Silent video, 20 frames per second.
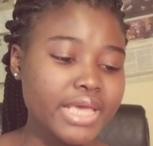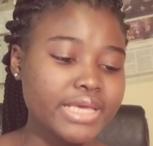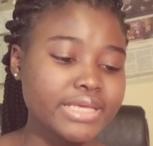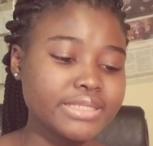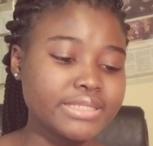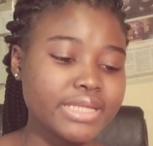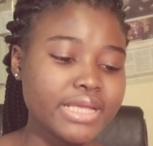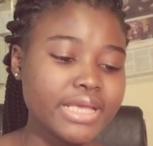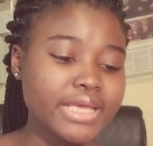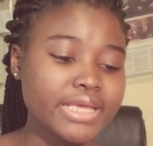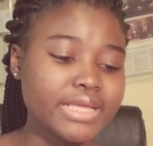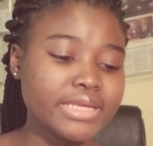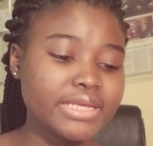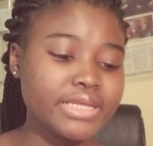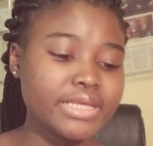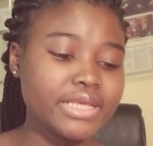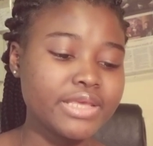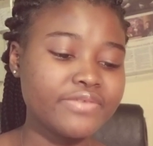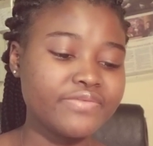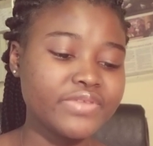Is there
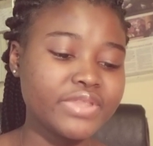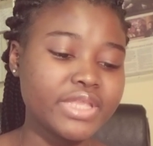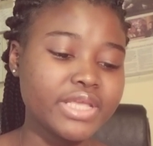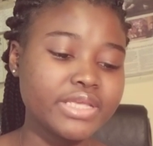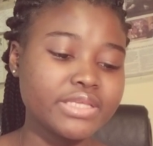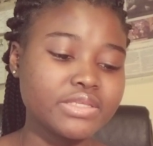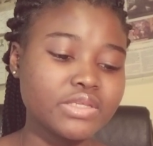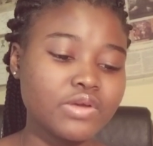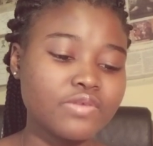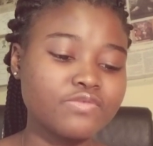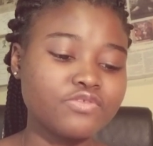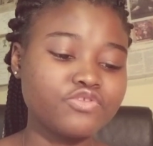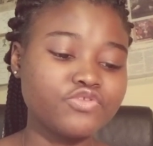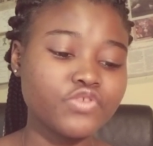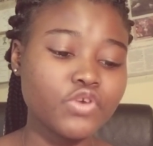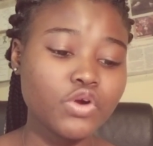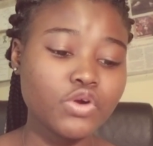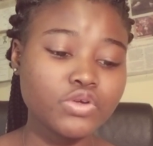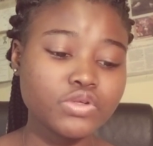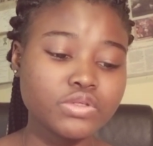any evidence of
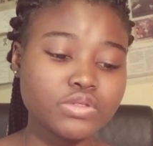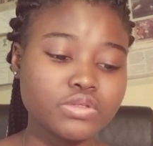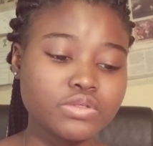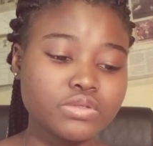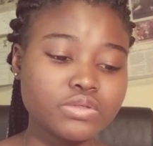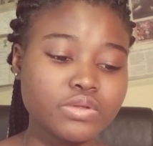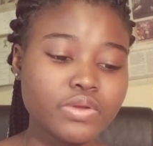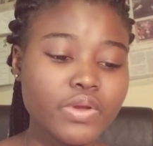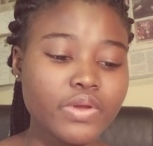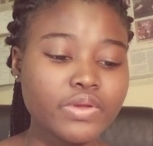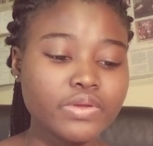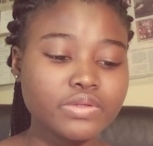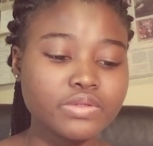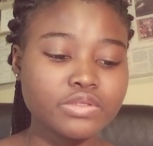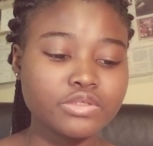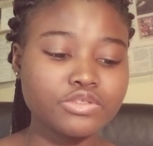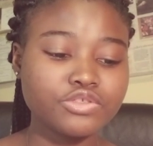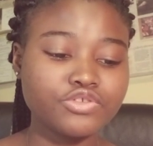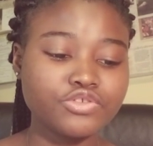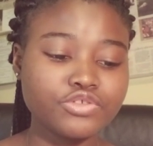drug
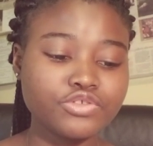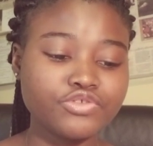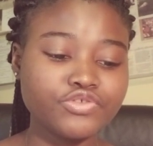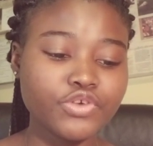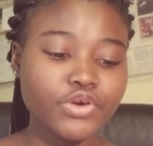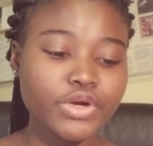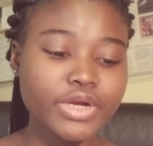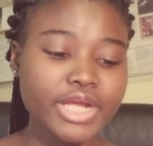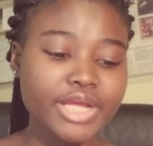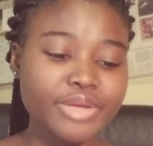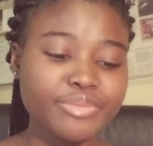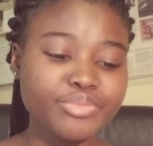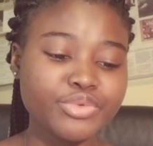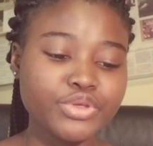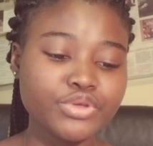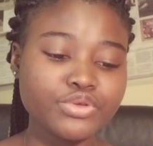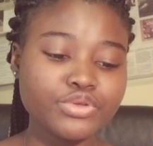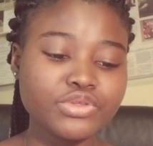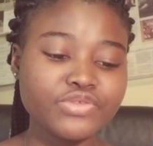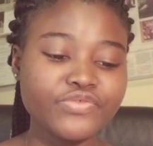
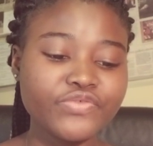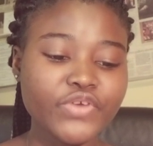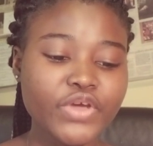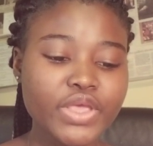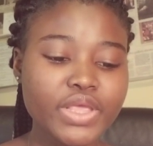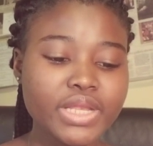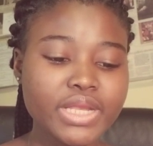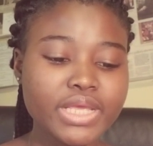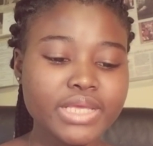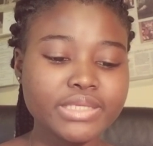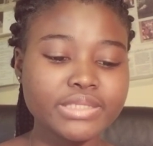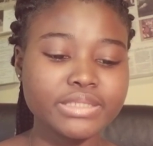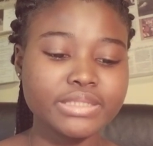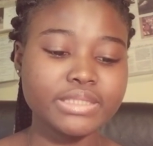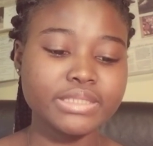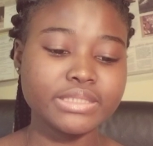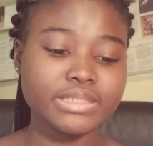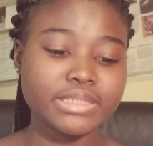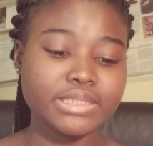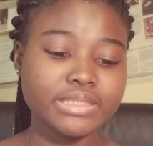abuse, violence,
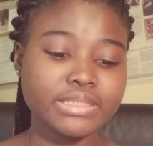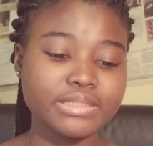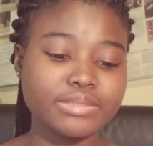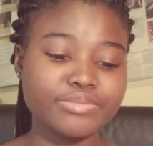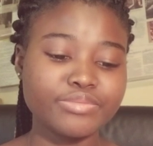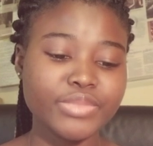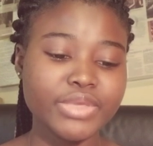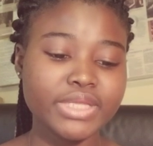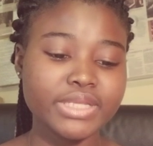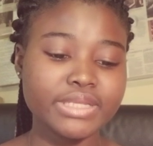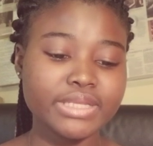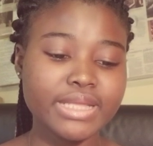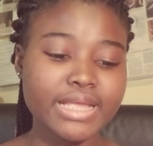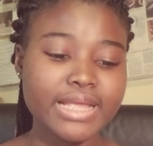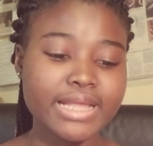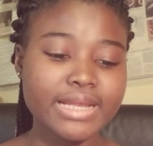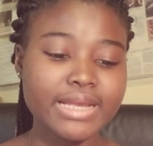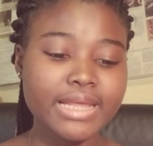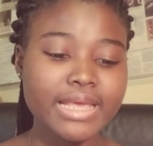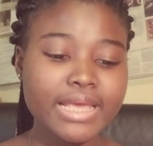disease,
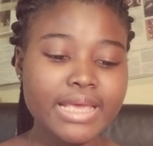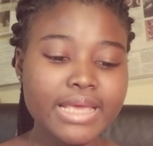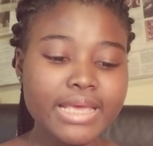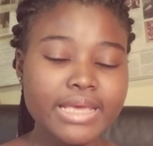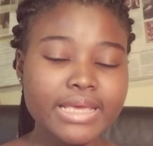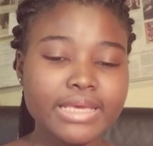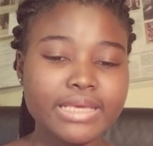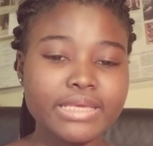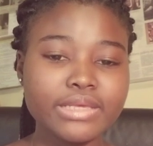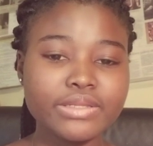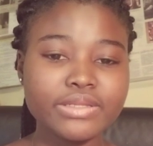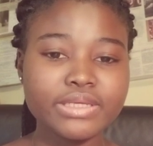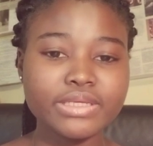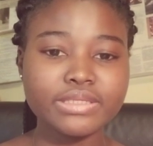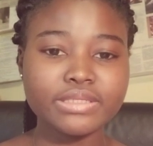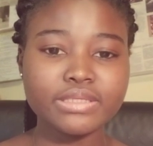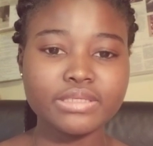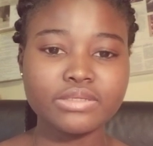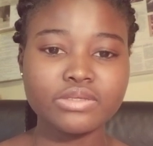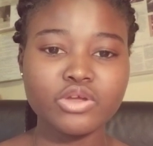mental
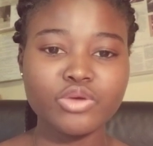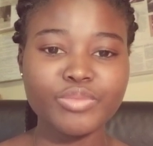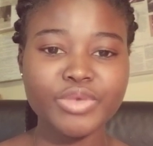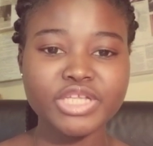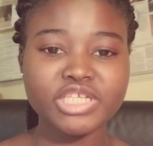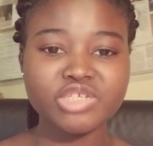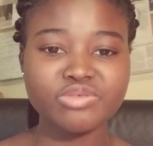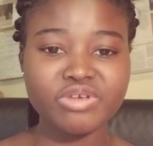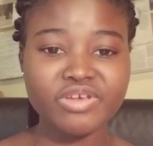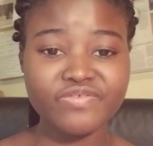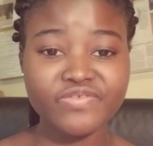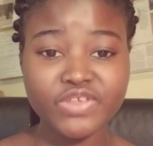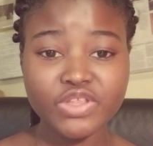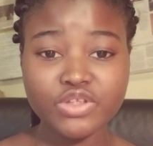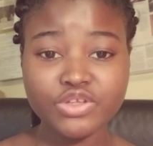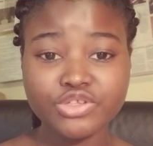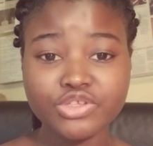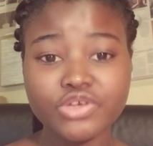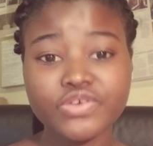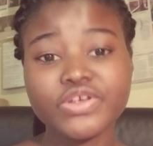illnesses? Oh my
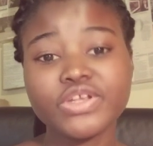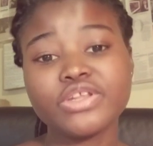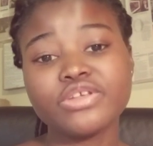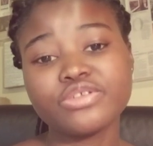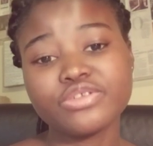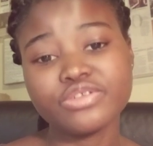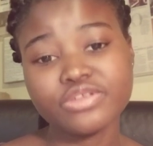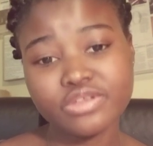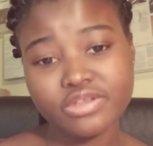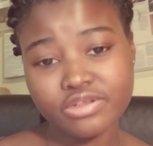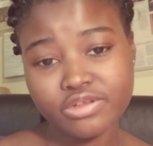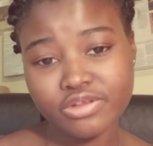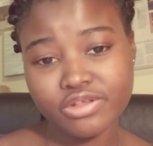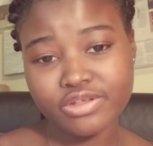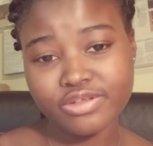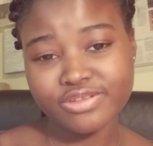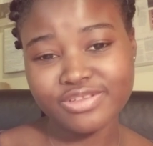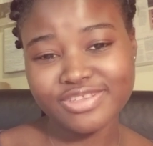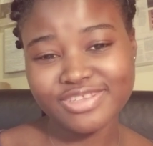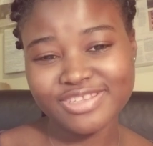video is already
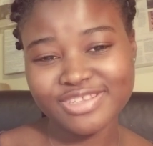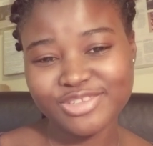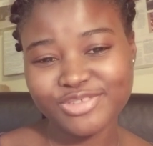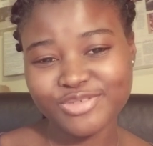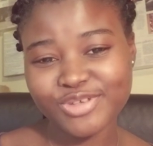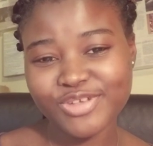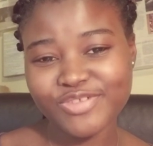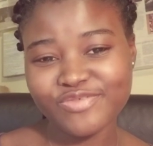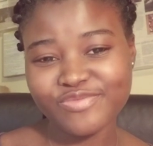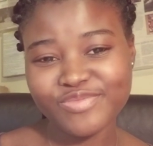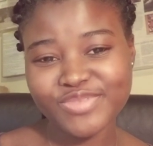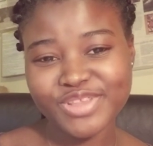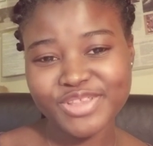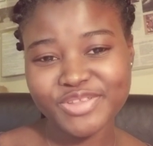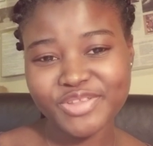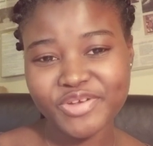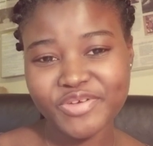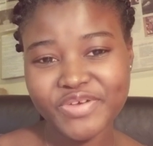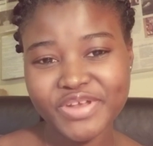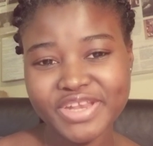12
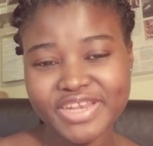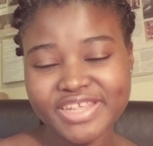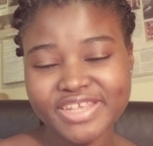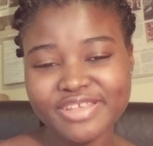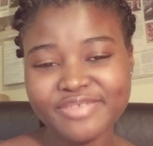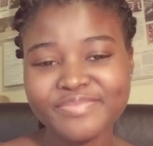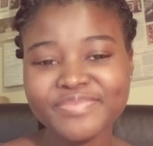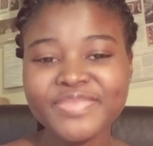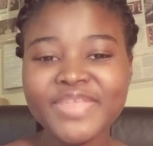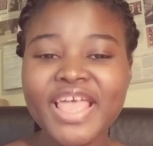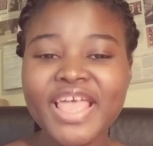minutes already.